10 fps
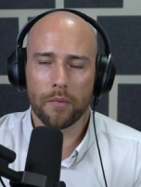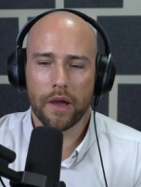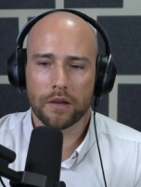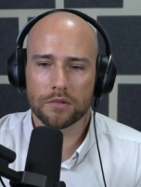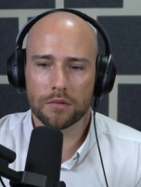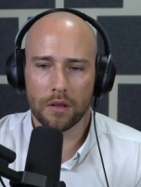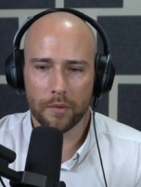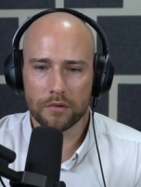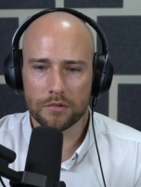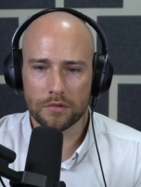back to
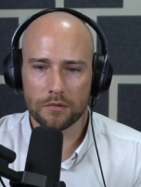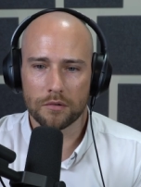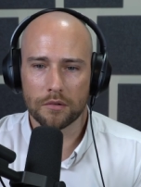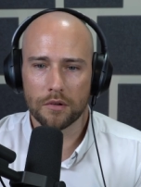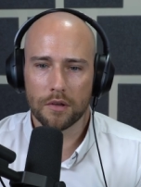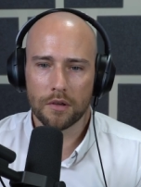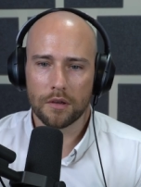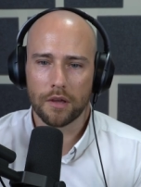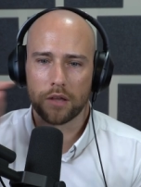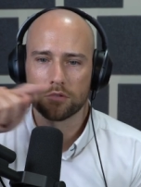elementary school
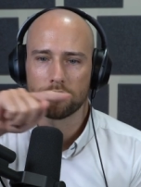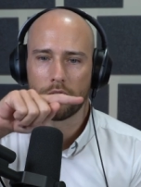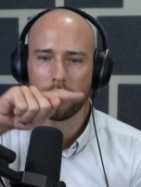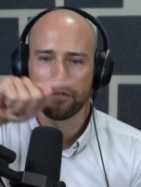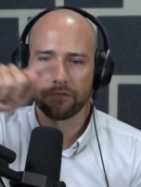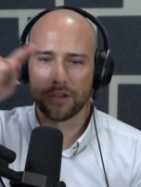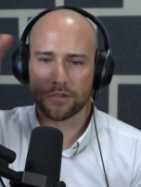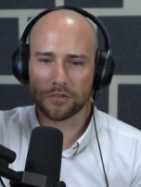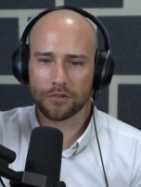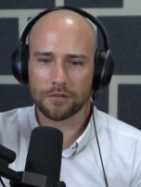and draw a
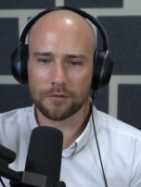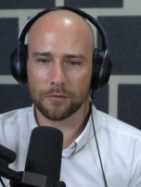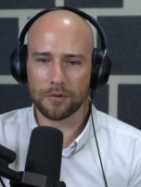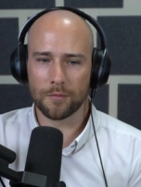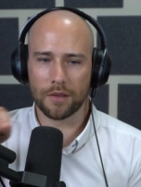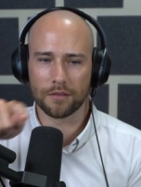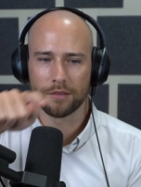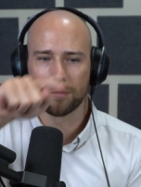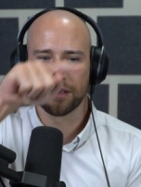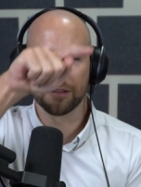fish where you make like
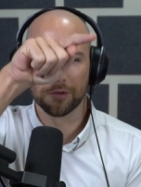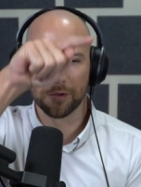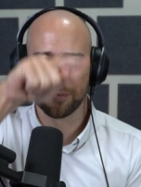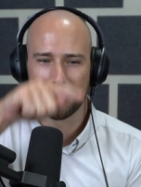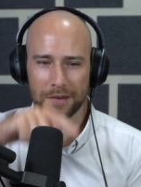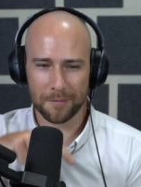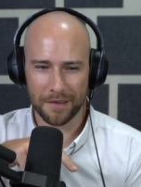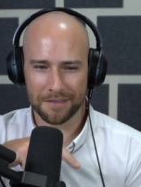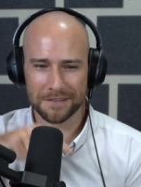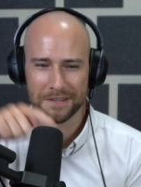the big loop and then you
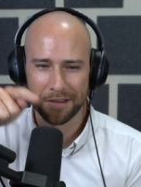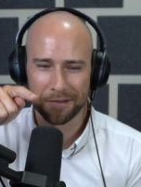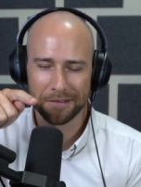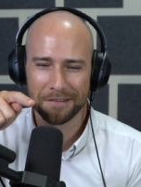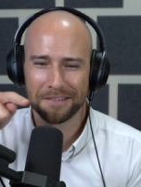make the tail,